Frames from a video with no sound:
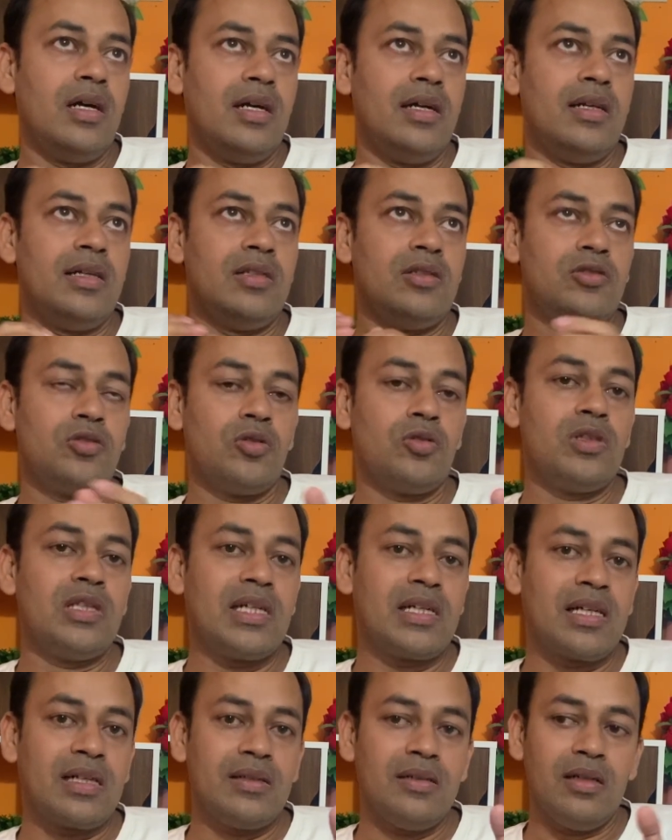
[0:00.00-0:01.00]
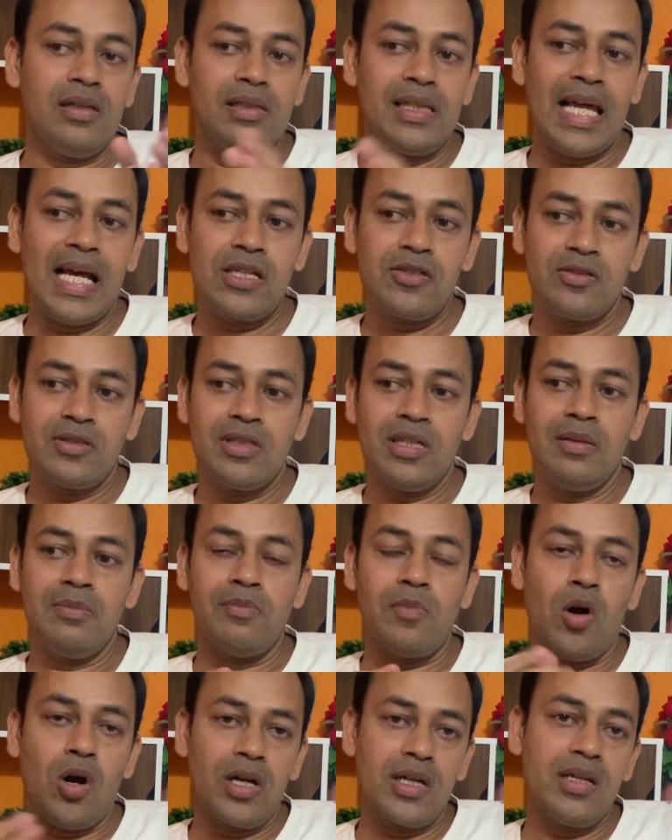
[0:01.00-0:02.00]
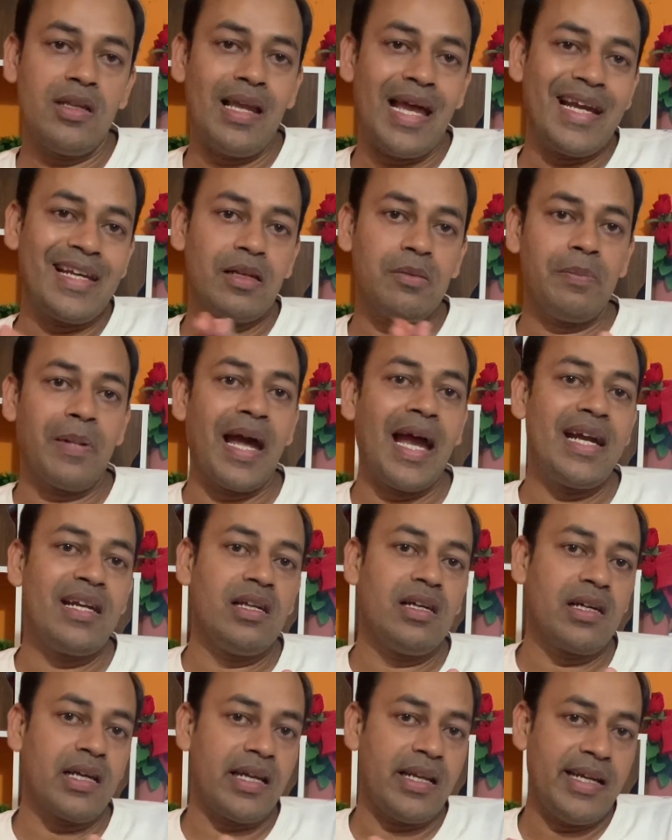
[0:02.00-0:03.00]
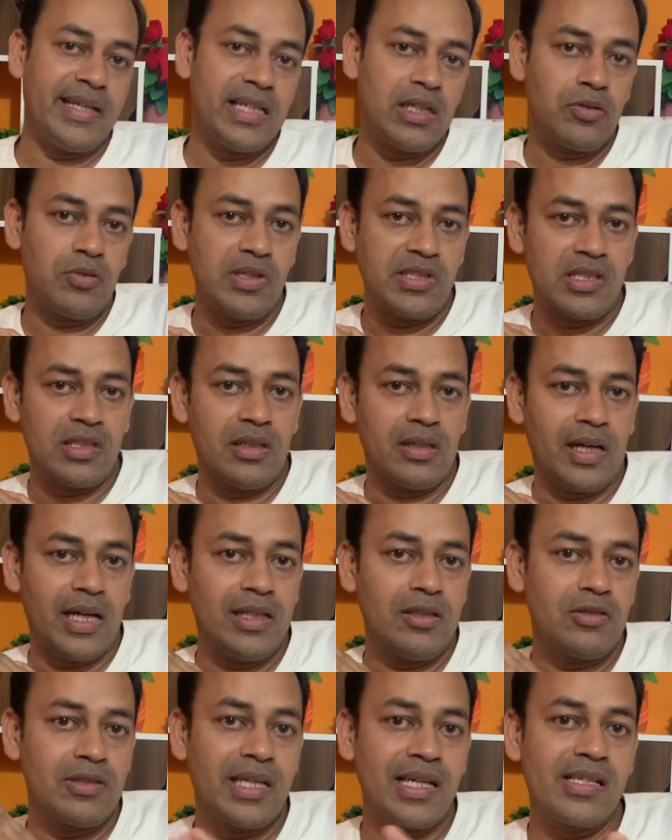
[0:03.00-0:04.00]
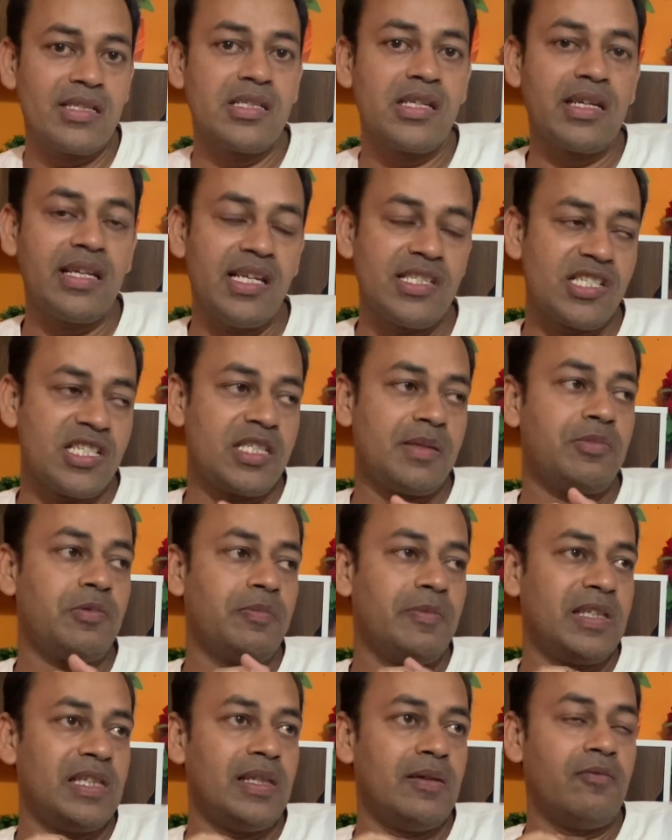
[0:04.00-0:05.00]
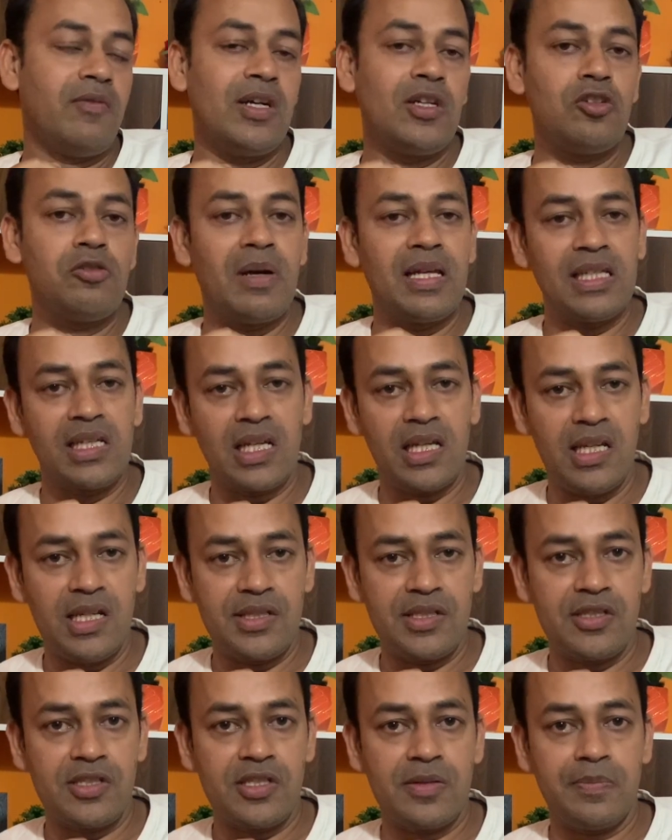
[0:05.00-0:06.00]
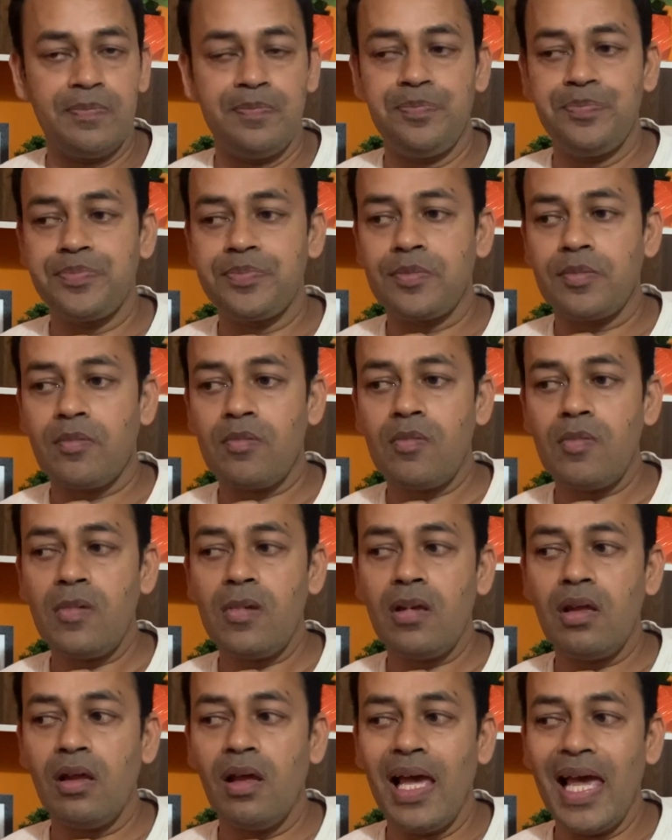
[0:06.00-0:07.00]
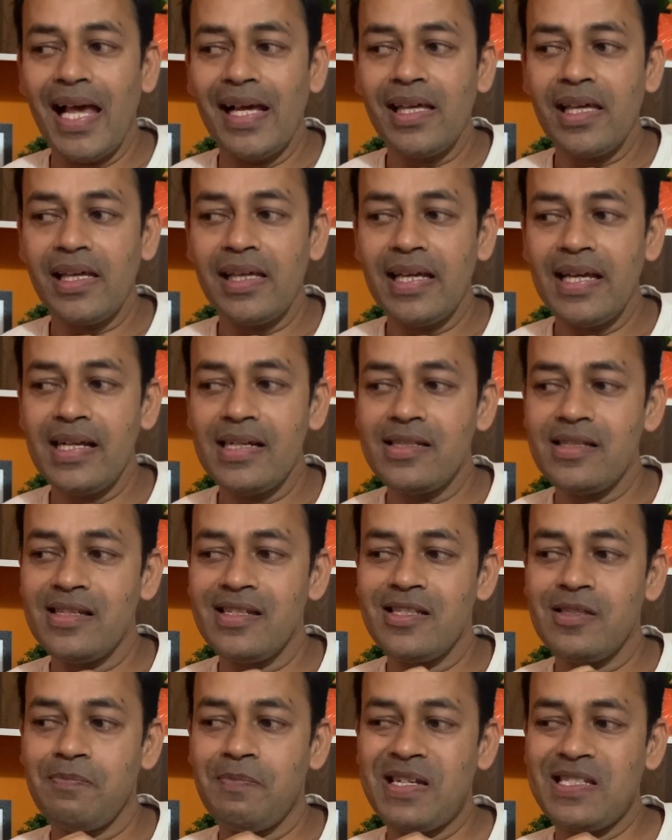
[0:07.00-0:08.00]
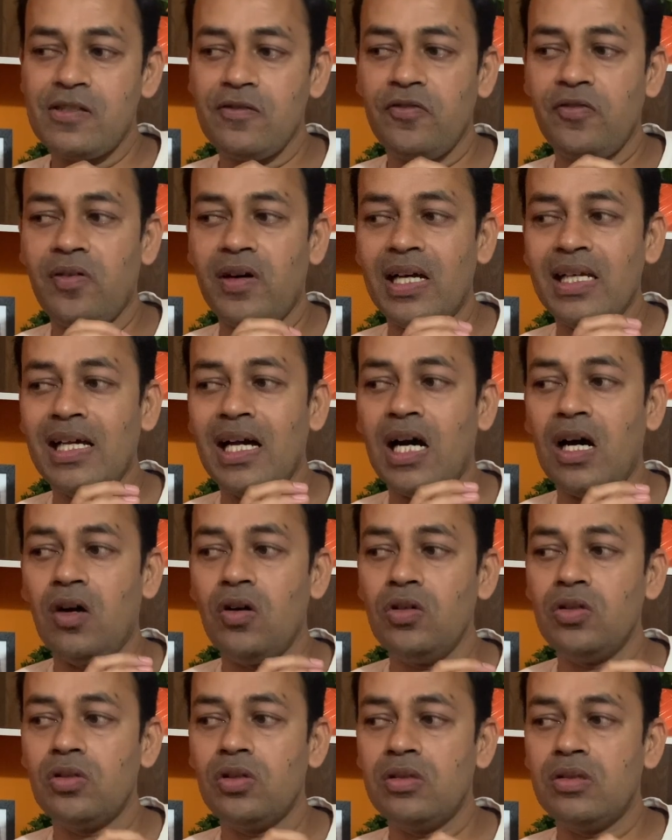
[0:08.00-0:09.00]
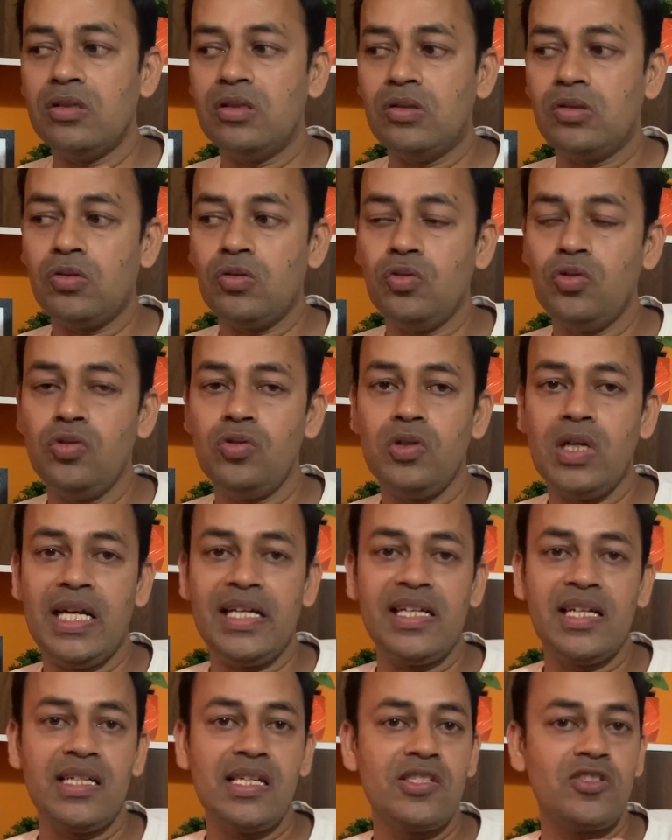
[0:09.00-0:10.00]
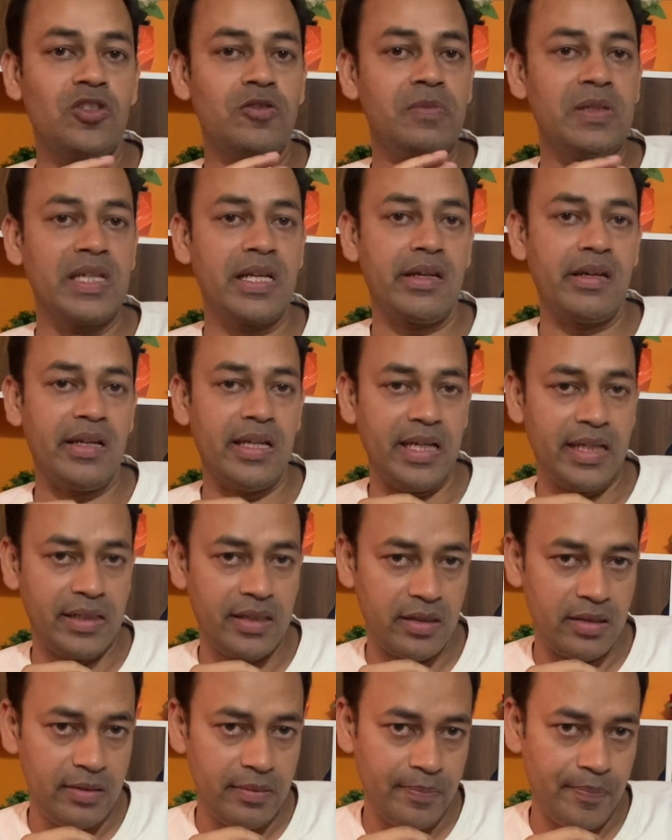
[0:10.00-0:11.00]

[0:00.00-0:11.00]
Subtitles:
So the actual model and the brand are related to each other, right? So there is a relationship with them, one-to-many relationship. Aggregates specify how two entities should be related